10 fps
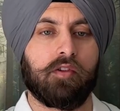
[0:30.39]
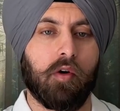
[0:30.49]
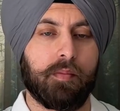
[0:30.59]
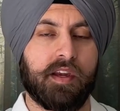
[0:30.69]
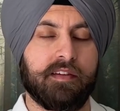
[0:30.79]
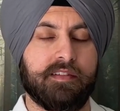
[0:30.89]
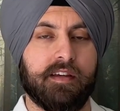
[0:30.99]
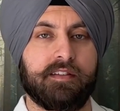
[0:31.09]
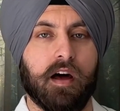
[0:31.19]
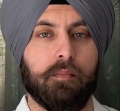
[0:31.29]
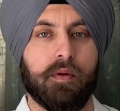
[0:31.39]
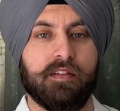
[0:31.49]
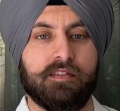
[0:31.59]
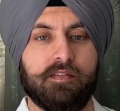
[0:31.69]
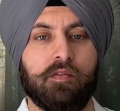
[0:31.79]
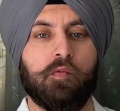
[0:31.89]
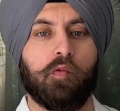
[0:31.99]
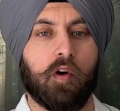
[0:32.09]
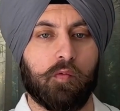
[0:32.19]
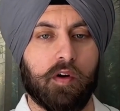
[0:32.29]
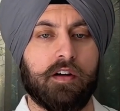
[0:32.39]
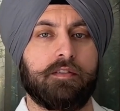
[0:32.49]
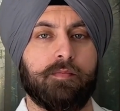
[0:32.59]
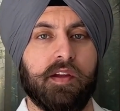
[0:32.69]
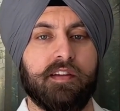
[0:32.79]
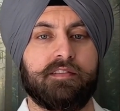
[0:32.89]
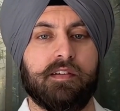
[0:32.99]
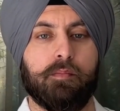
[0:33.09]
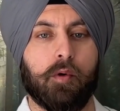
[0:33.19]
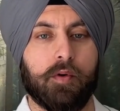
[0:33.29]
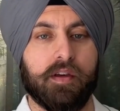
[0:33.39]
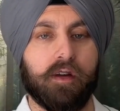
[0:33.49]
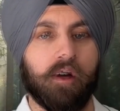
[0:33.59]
competency examples for work experience reporting.